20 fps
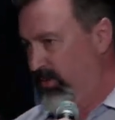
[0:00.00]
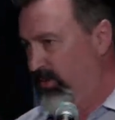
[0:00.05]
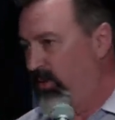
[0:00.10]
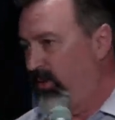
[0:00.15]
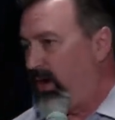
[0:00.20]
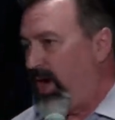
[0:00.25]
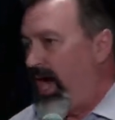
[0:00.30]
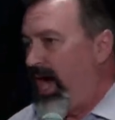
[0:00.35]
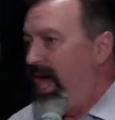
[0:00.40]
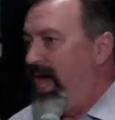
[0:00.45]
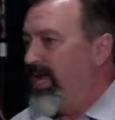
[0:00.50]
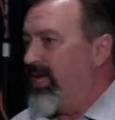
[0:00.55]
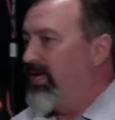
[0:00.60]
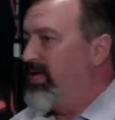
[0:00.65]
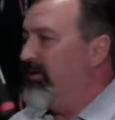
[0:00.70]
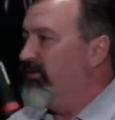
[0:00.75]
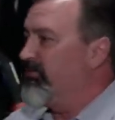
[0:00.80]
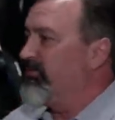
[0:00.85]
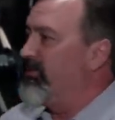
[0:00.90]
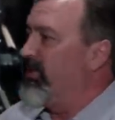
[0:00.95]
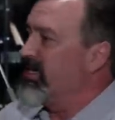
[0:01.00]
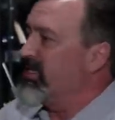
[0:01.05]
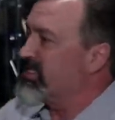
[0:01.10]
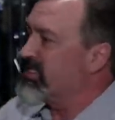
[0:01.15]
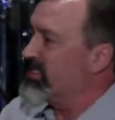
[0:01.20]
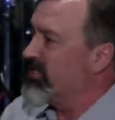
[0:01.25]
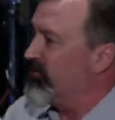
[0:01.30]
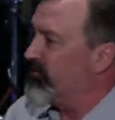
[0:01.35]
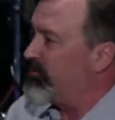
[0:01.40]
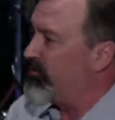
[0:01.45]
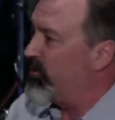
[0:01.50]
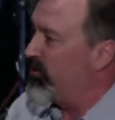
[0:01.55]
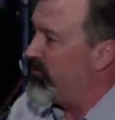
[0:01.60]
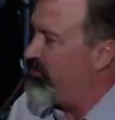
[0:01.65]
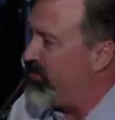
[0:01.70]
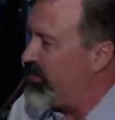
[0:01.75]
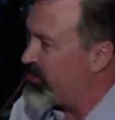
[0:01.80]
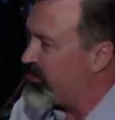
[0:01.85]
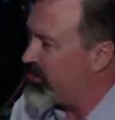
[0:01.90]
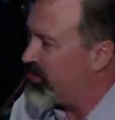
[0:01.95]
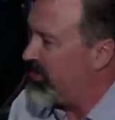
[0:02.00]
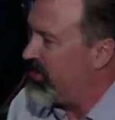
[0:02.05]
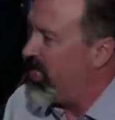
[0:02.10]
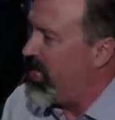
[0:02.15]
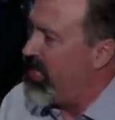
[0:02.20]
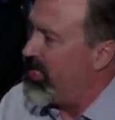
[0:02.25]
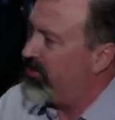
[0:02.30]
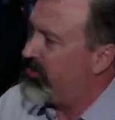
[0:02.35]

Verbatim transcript: where I give myself permission